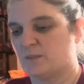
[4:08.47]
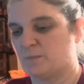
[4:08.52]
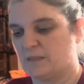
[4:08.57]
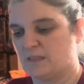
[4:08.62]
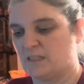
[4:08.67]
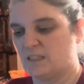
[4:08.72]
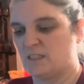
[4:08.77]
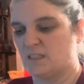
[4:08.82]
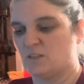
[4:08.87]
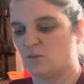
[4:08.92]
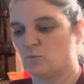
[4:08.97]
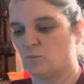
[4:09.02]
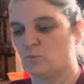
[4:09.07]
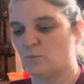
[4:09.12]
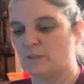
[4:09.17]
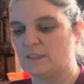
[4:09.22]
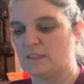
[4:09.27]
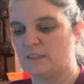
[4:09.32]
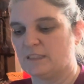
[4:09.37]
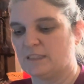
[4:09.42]
But this is a
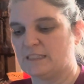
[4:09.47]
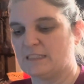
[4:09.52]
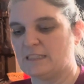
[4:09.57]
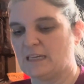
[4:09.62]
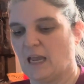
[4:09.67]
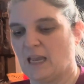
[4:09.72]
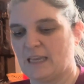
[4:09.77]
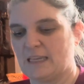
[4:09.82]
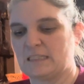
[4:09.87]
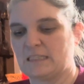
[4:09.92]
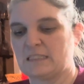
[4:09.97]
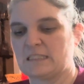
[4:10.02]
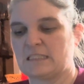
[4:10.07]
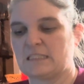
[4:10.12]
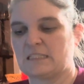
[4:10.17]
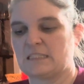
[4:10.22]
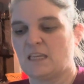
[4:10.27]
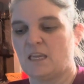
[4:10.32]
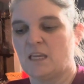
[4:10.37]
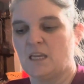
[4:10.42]
really
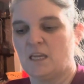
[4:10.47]
nice